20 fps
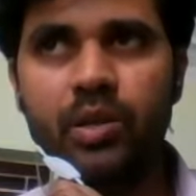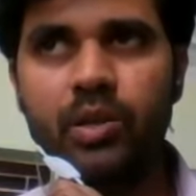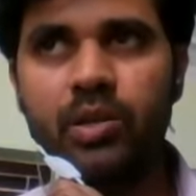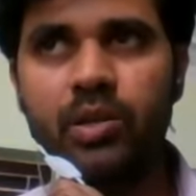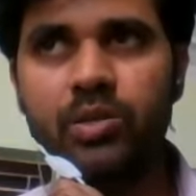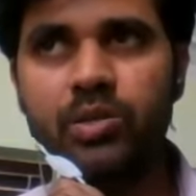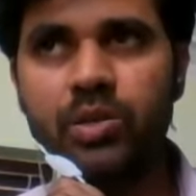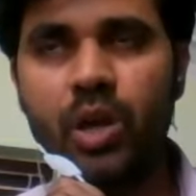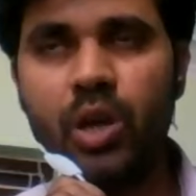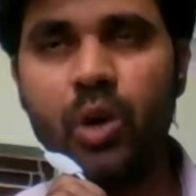
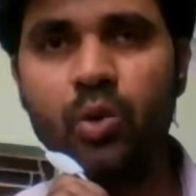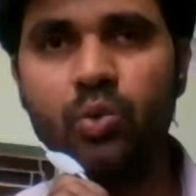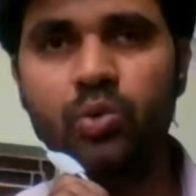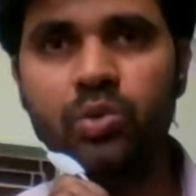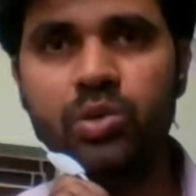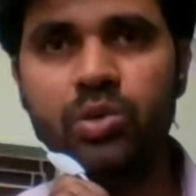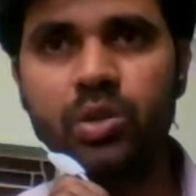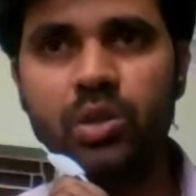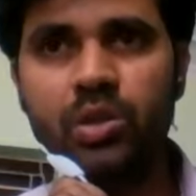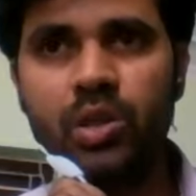
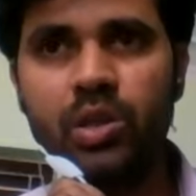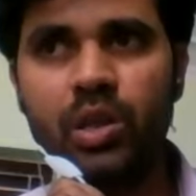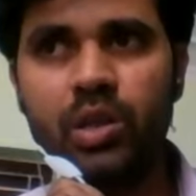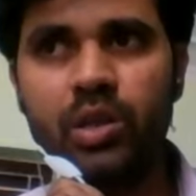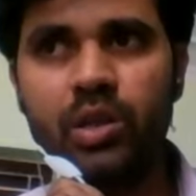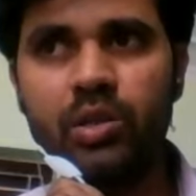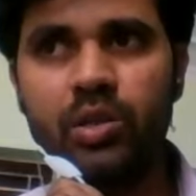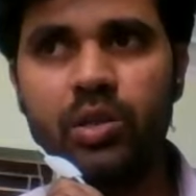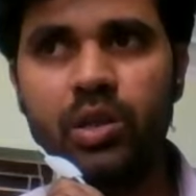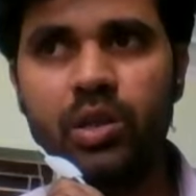sounds, they
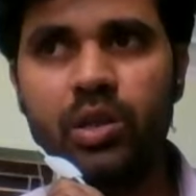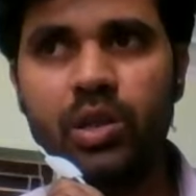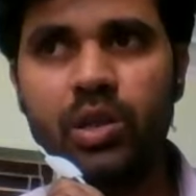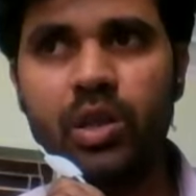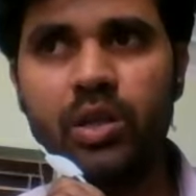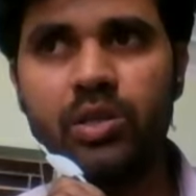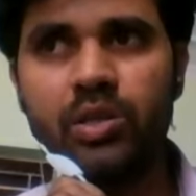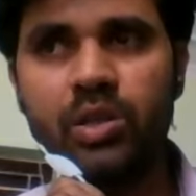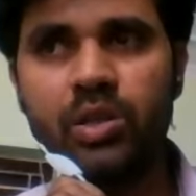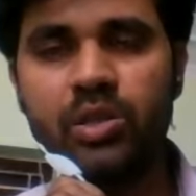
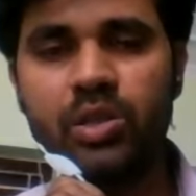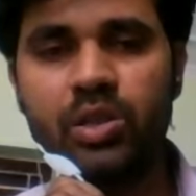create such